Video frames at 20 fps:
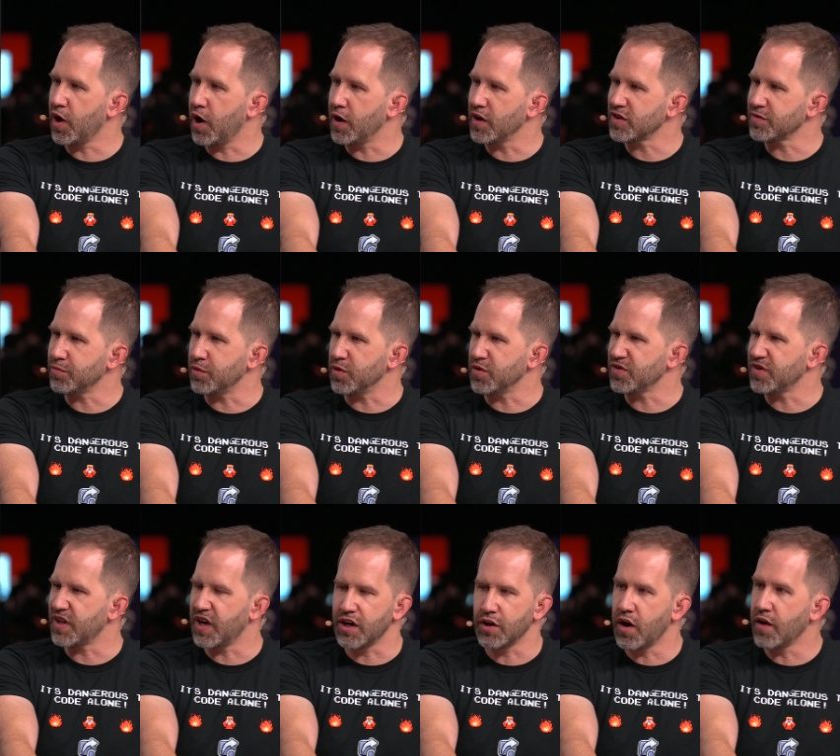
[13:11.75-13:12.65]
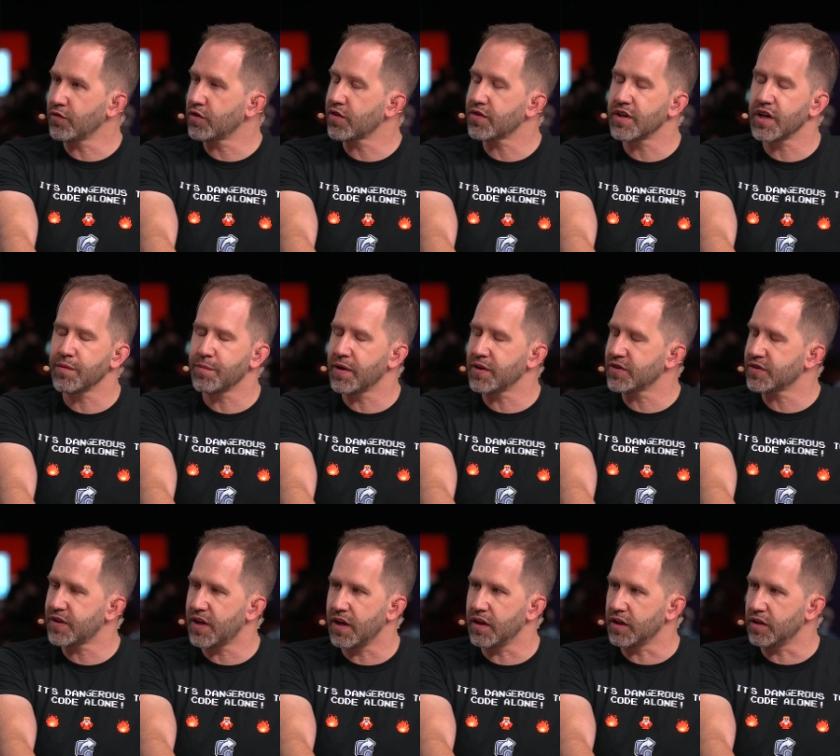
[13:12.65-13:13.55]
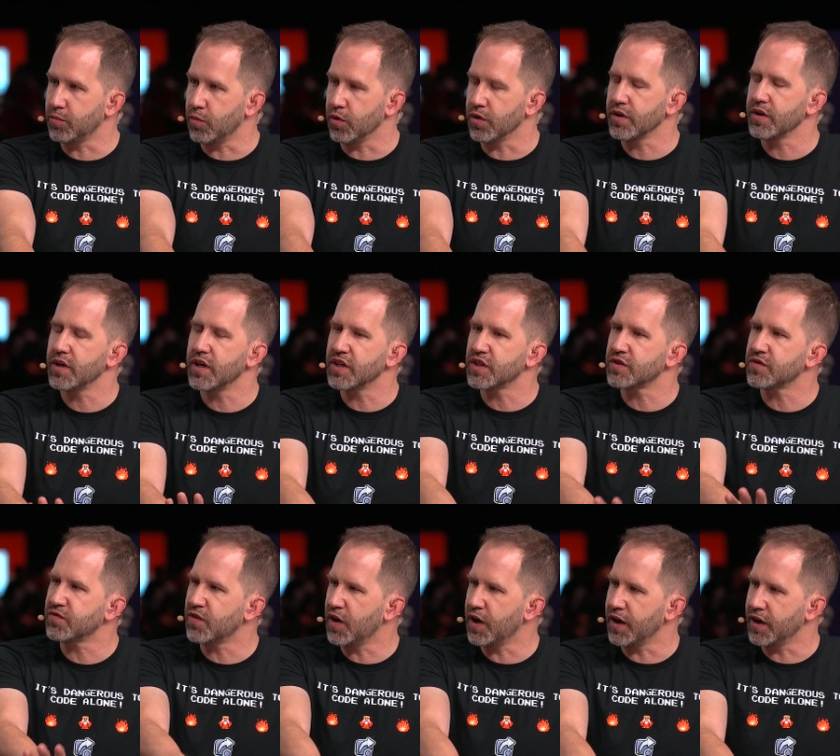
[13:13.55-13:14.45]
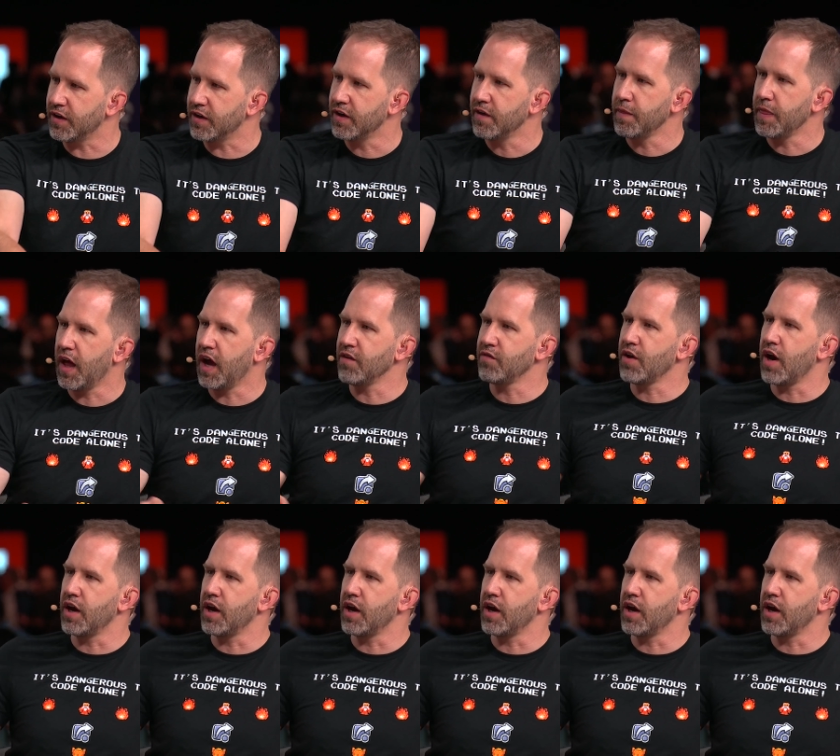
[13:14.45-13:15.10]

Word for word: Cosmos that I don't have to think about scale anymore. It's fine. I've